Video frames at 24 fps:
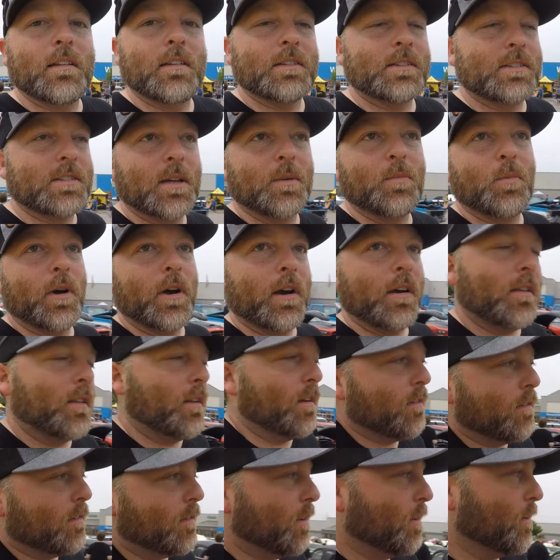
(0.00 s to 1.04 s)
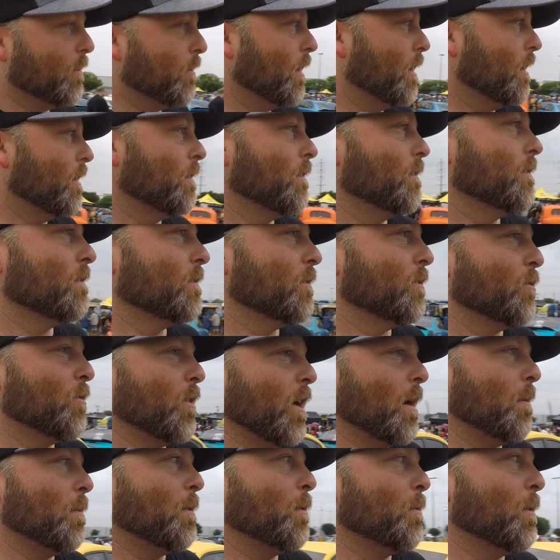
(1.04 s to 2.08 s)
somewhere, then, you know, I can
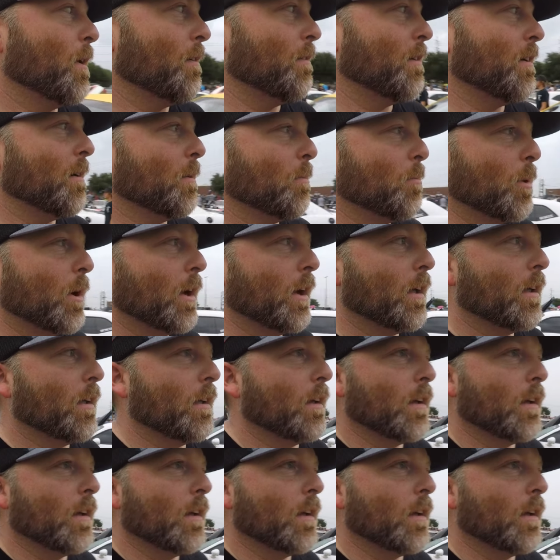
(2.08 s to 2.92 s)
grab it or whatever. But